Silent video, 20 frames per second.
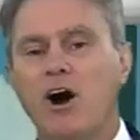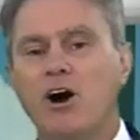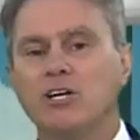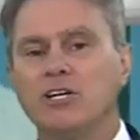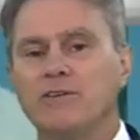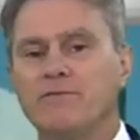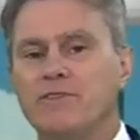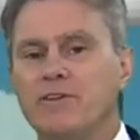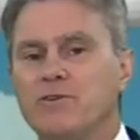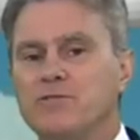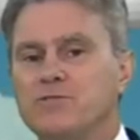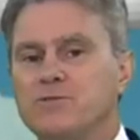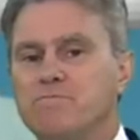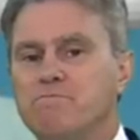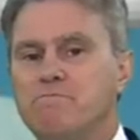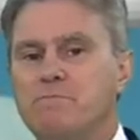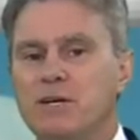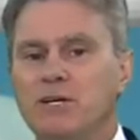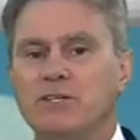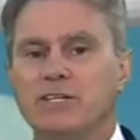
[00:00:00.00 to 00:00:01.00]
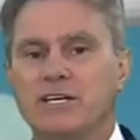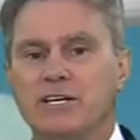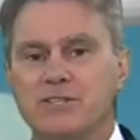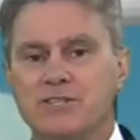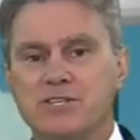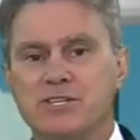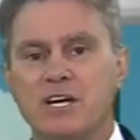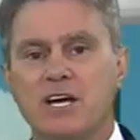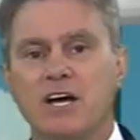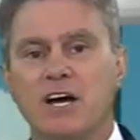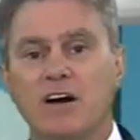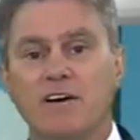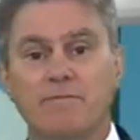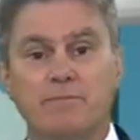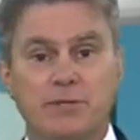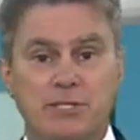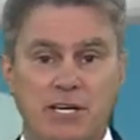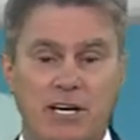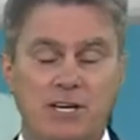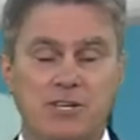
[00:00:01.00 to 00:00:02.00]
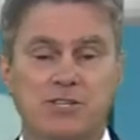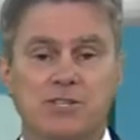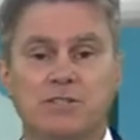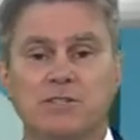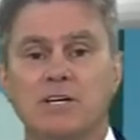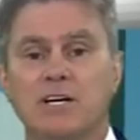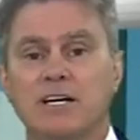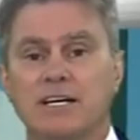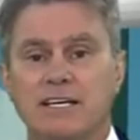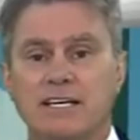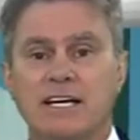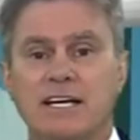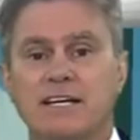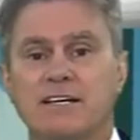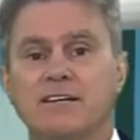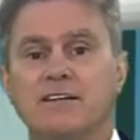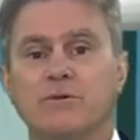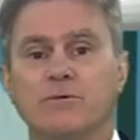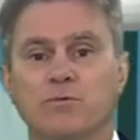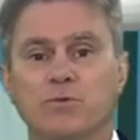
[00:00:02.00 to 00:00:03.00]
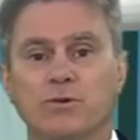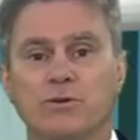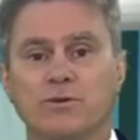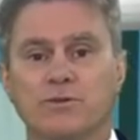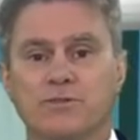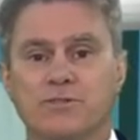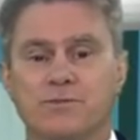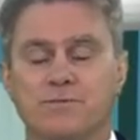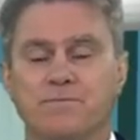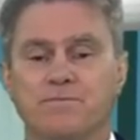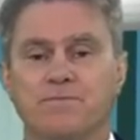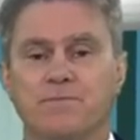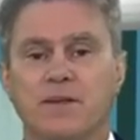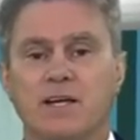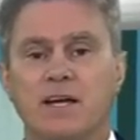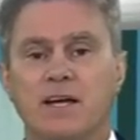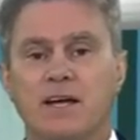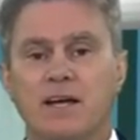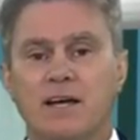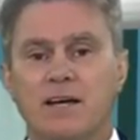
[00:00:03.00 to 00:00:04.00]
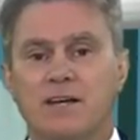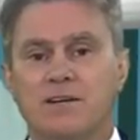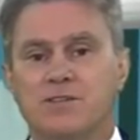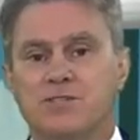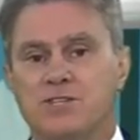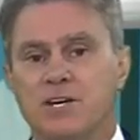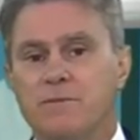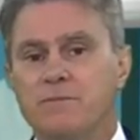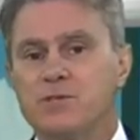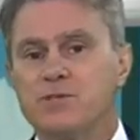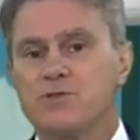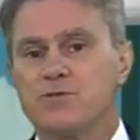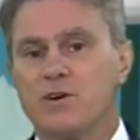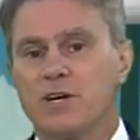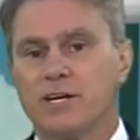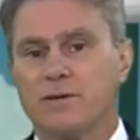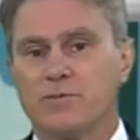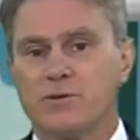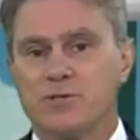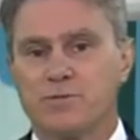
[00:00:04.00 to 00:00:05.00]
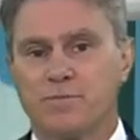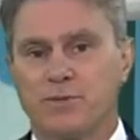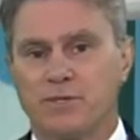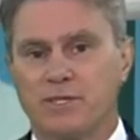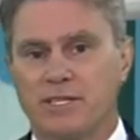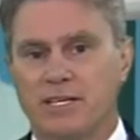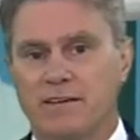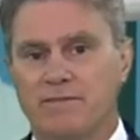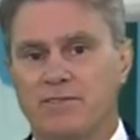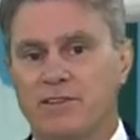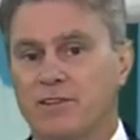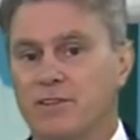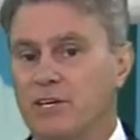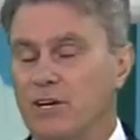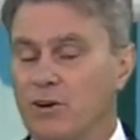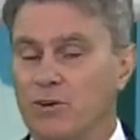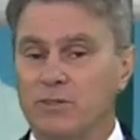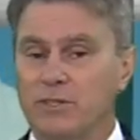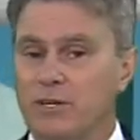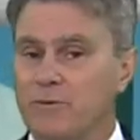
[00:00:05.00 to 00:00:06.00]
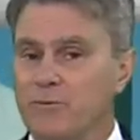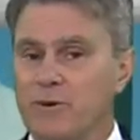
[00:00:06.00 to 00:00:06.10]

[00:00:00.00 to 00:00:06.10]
all of those millions of potential candidate worlds. Some astronomers believe that the only